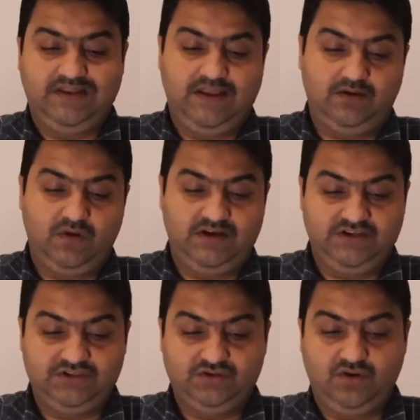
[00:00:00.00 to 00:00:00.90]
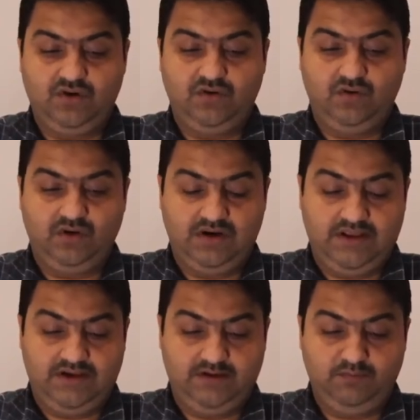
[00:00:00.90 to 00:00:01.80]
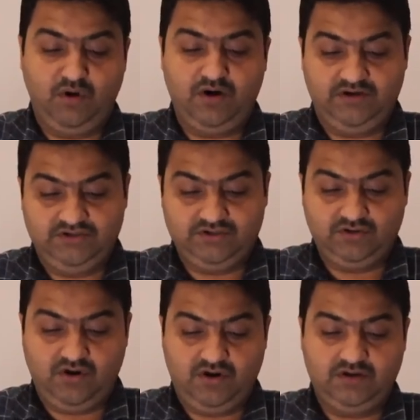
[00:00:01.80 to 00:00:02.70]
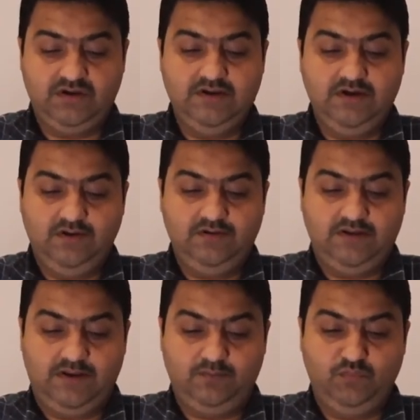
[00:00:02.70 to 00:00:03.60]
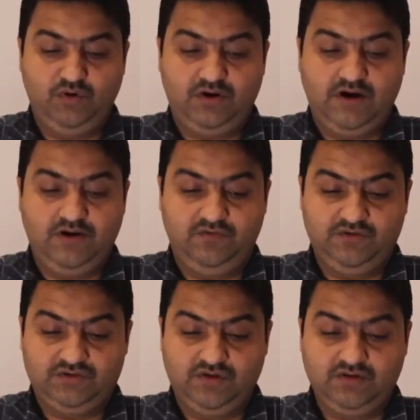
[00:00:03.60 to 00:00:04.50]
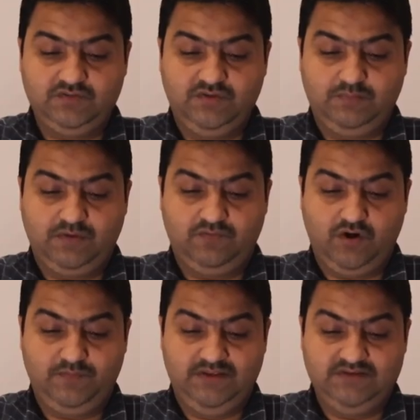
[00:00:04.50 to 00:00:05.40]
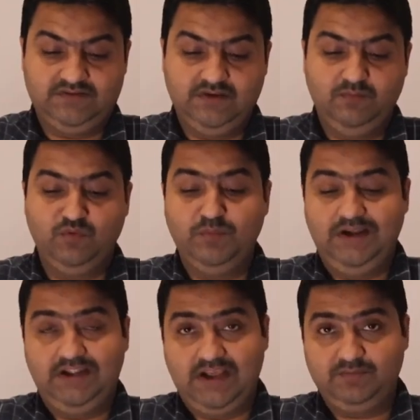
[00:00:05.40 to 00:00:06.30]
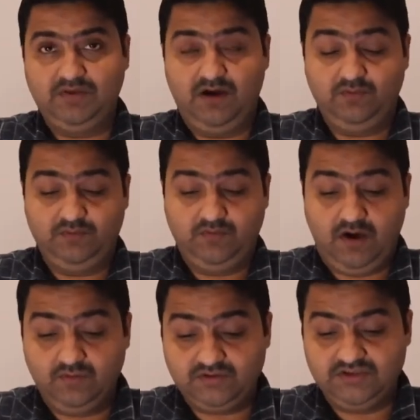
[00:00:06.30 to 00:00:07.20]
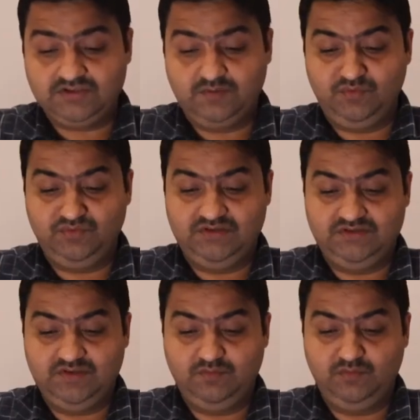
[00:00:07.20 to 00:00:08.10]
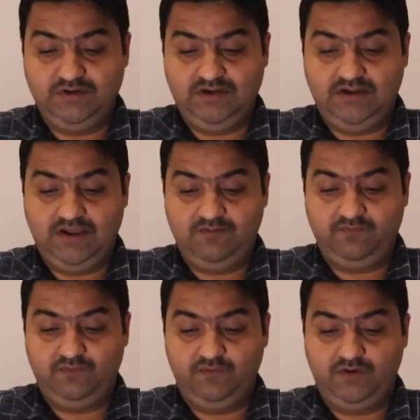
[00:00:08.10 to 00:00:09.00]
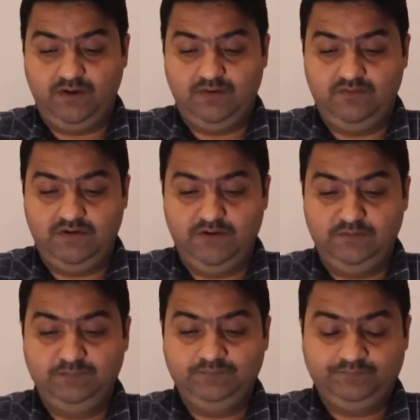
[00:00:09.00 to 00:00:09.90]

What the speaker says: like quality stock or like blocked stock, like more kind of stocks. We perform this moment type, how system uses the moment type 411,